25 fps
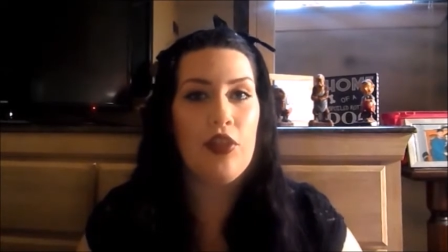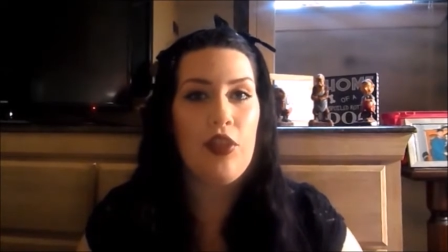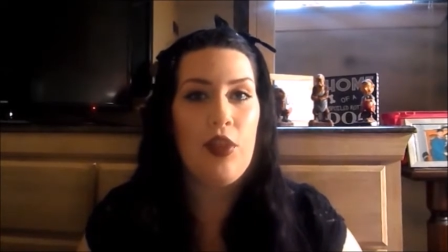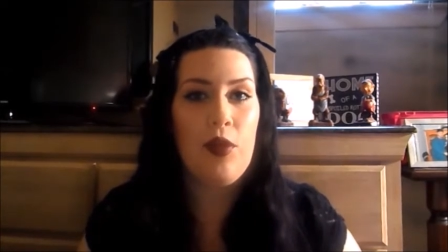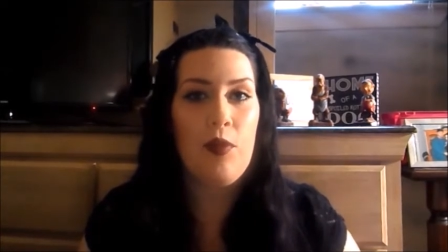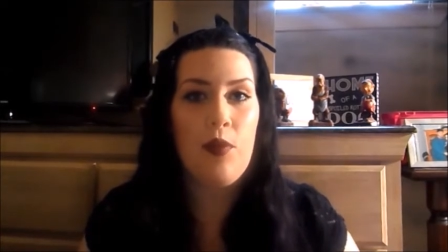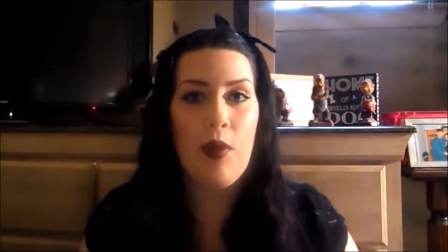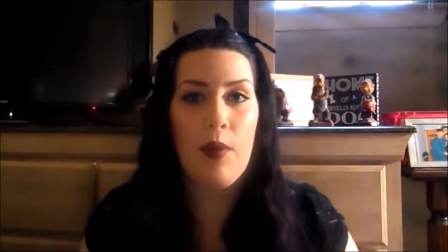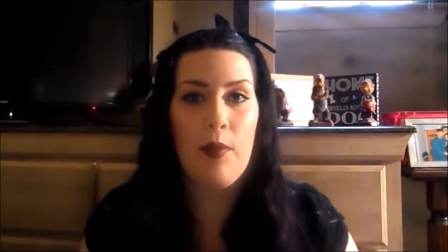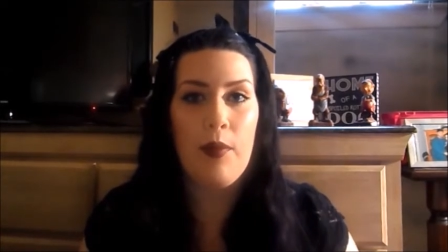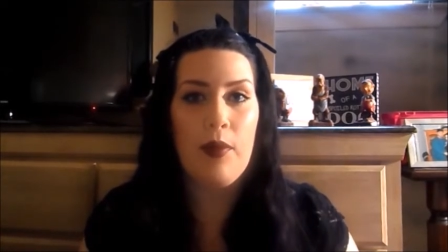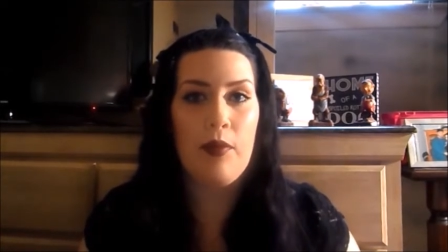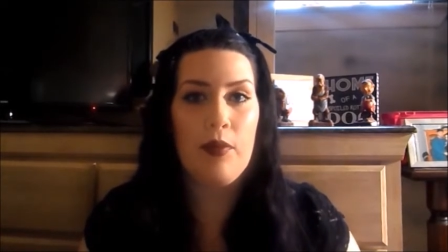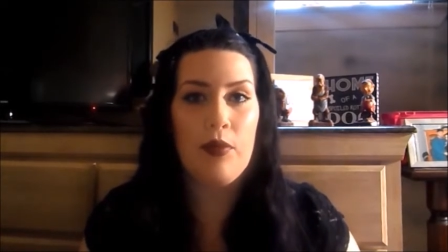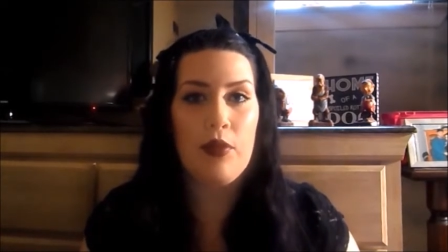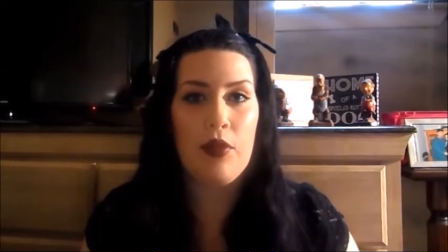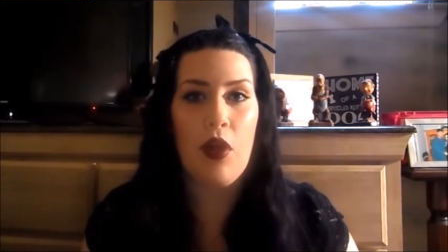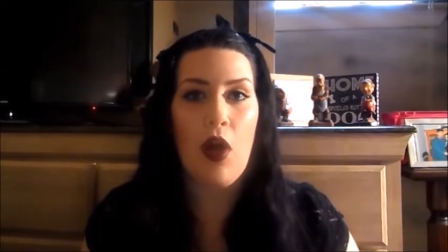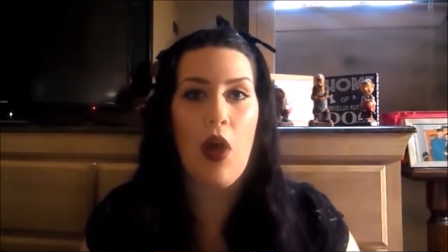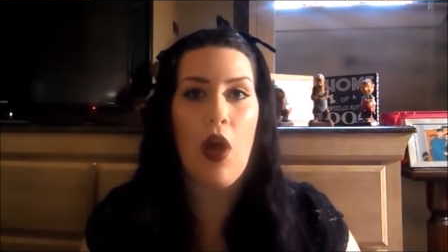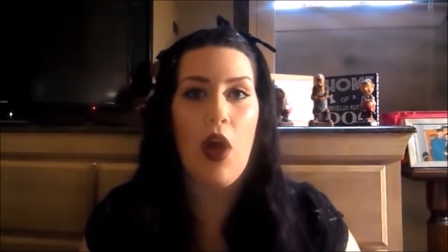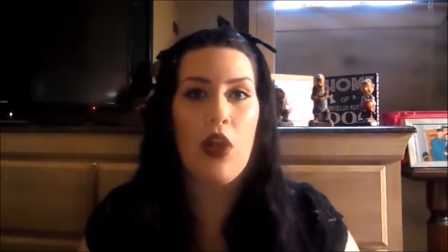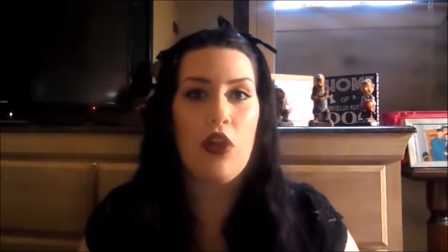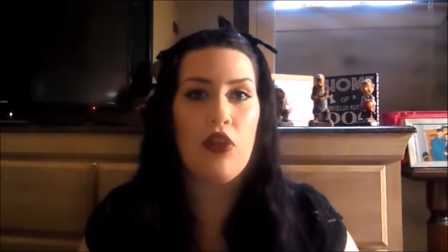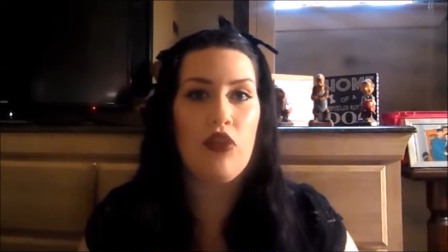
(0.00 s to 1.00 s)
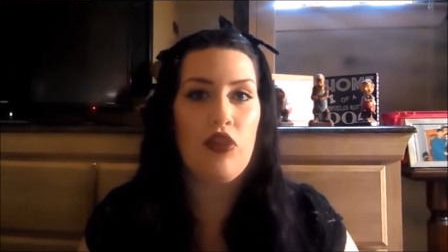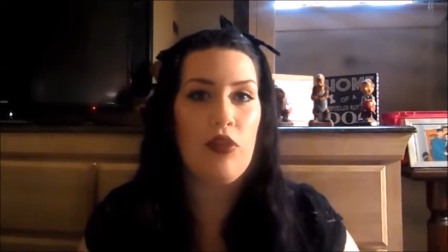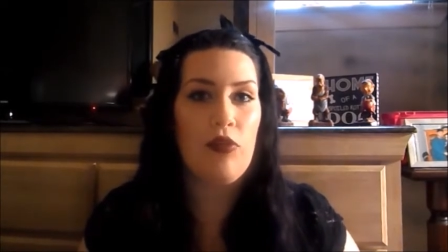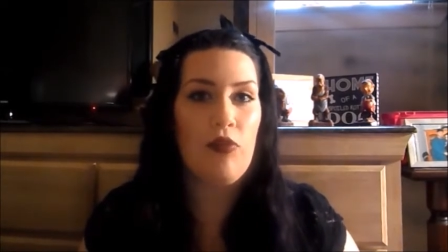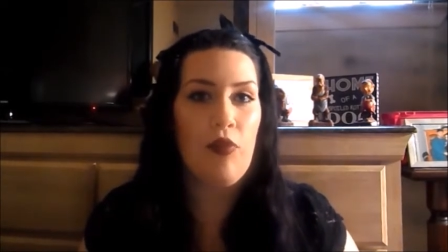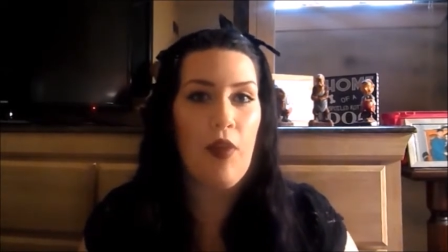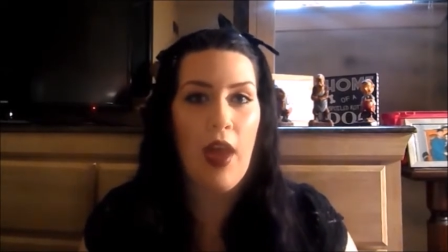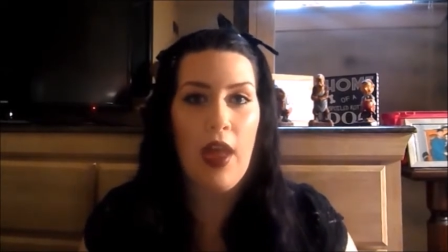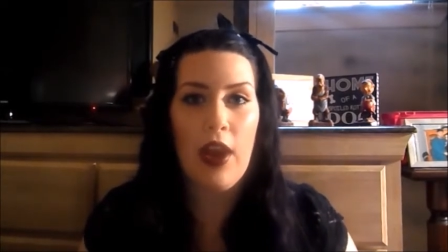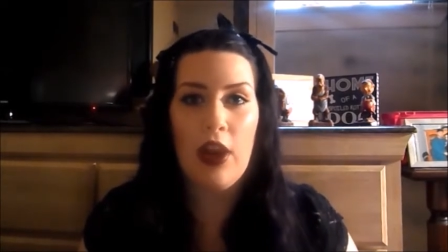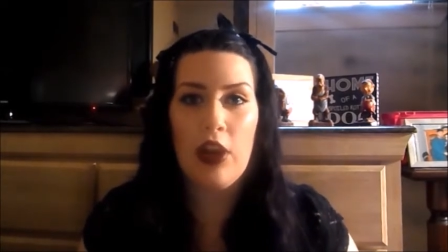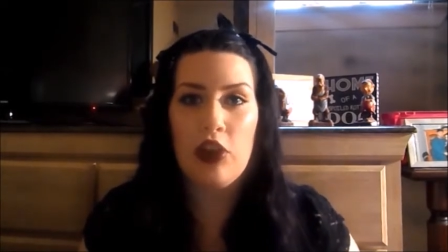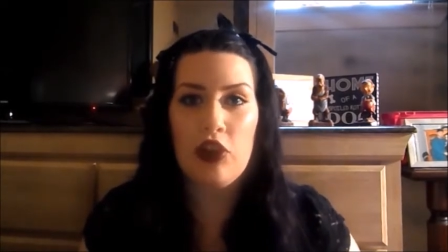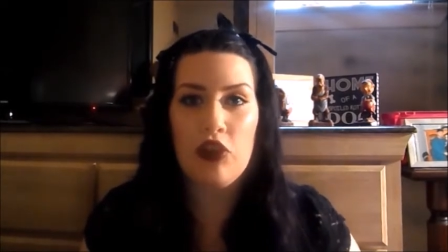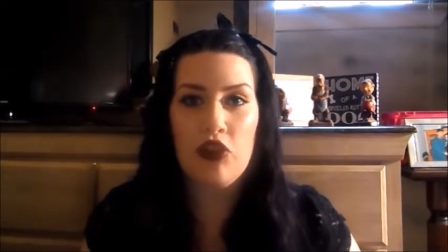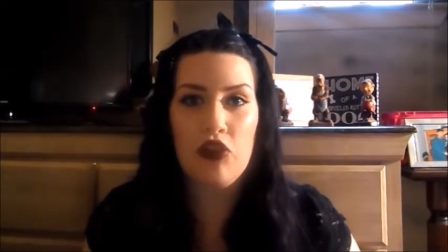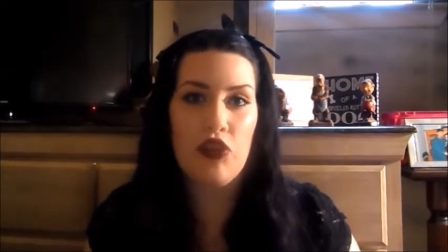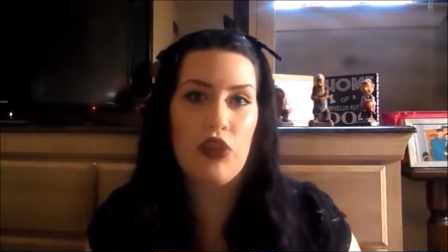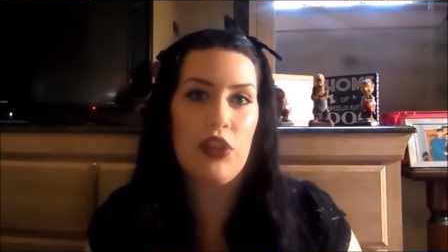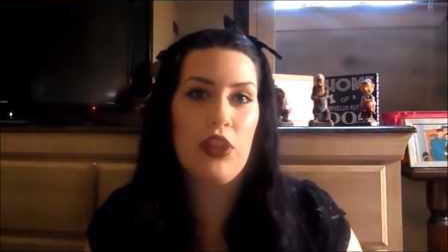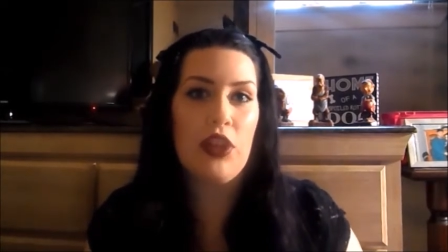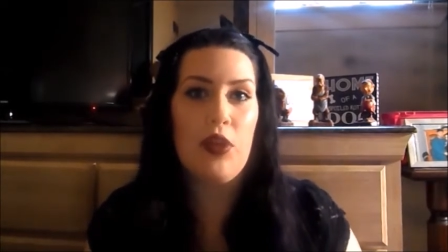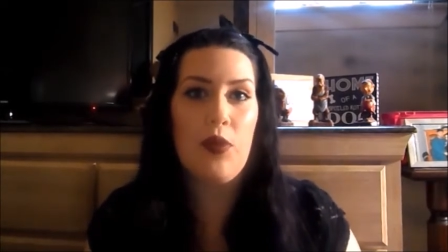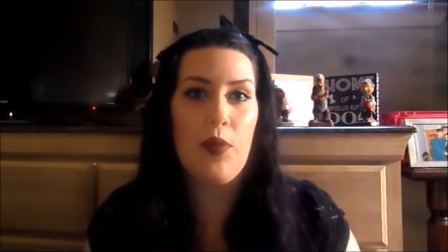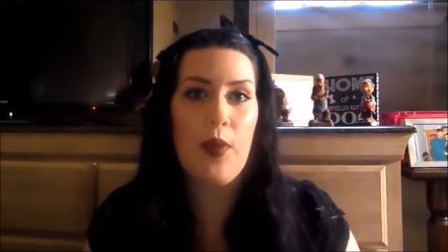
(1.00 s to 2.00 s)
the woman was gone she vanished really